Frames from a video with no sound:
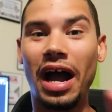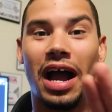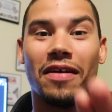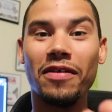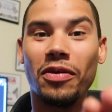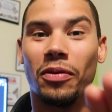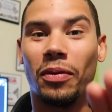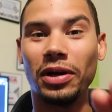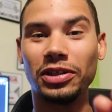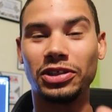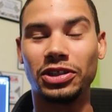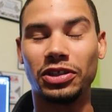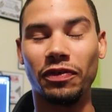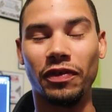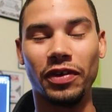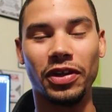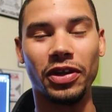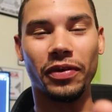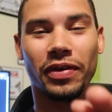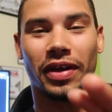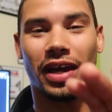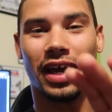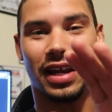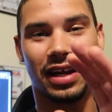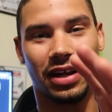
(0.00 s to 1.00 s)
I haven't watched the
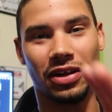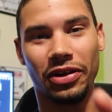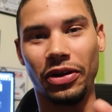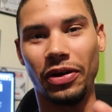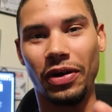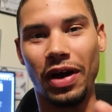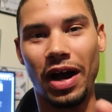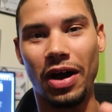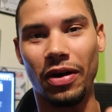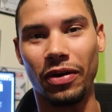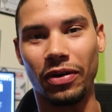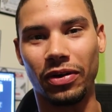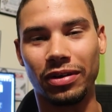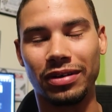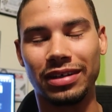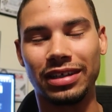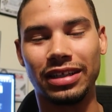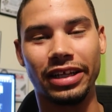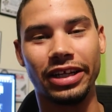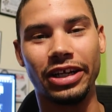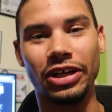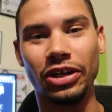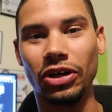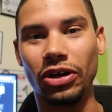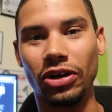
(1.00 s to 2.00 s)
video yet. I don't know how
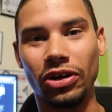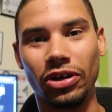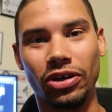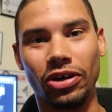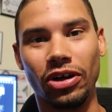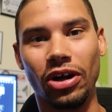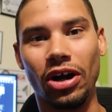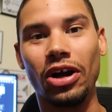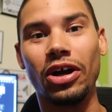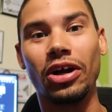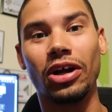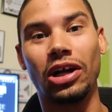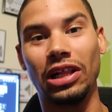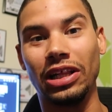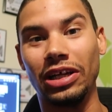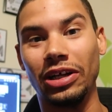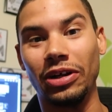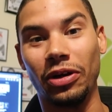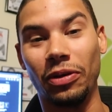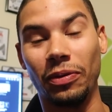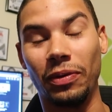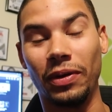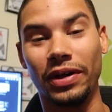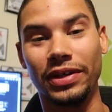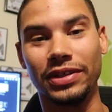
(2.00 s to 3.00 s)
clear or
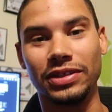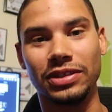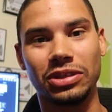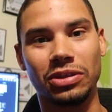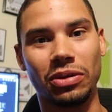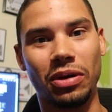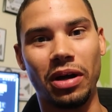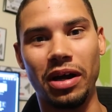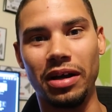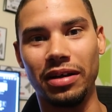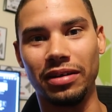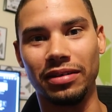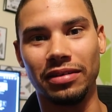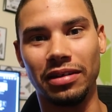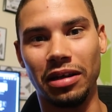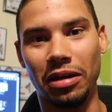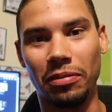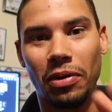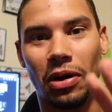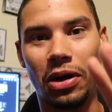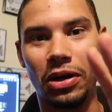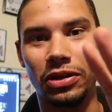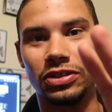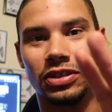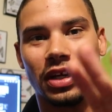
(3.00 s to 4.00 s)
unclear it was, so I
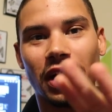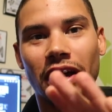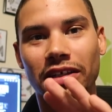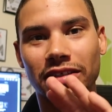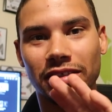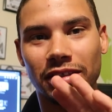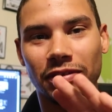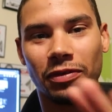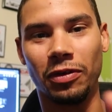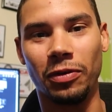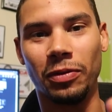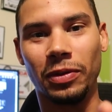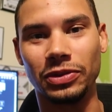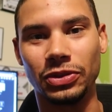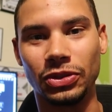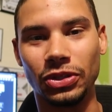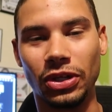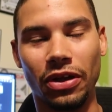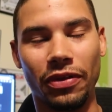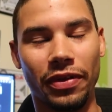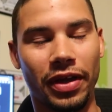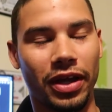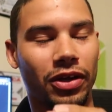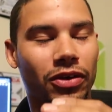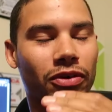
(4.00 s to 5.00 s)
apologize if it wasn't
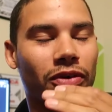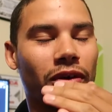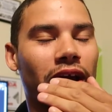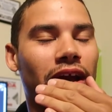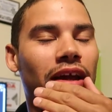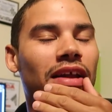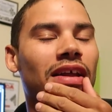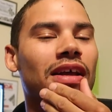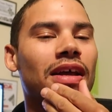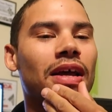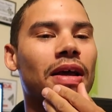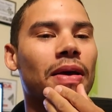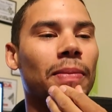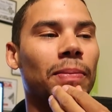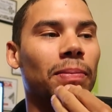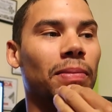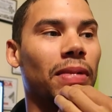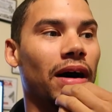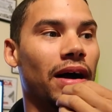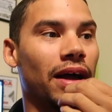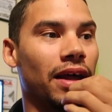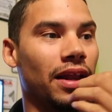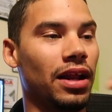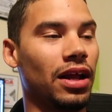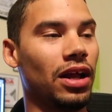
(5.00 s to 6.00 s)
all that great.
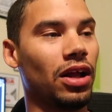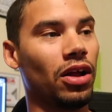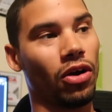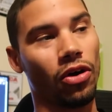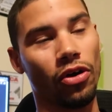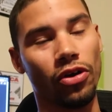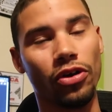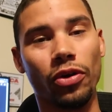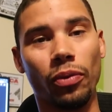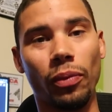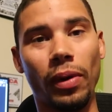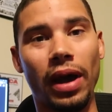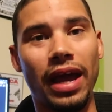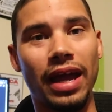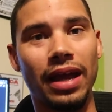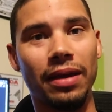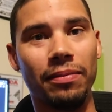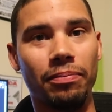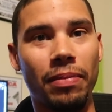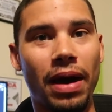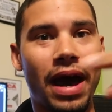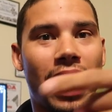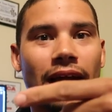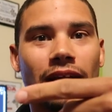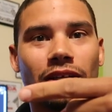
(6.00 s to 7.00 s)
But on the way
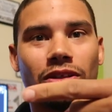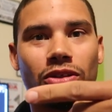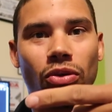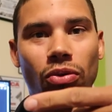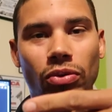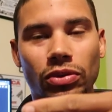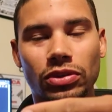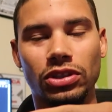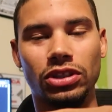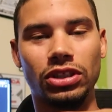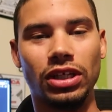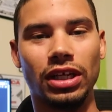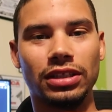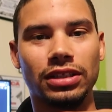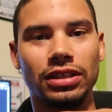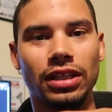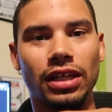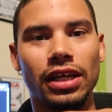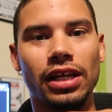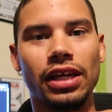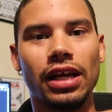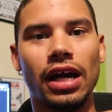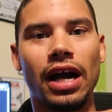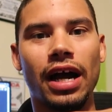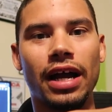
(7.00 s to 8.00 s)
back towards
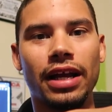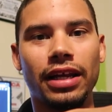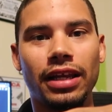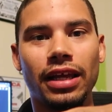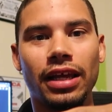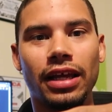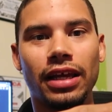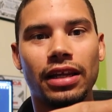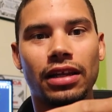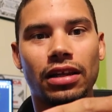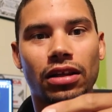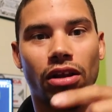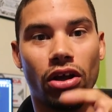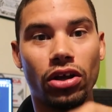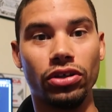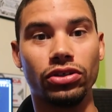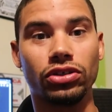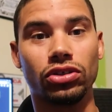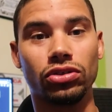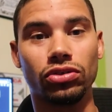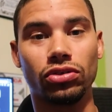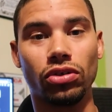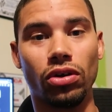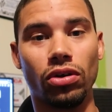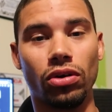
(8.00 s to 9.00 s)
Jesse, I did
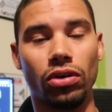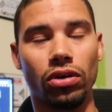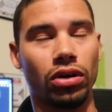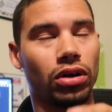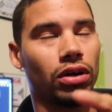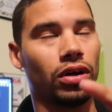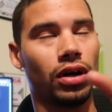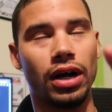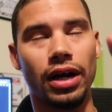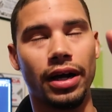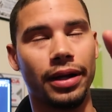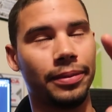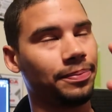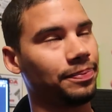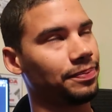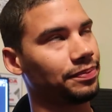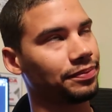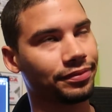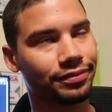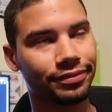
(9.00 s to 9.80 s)
launch control or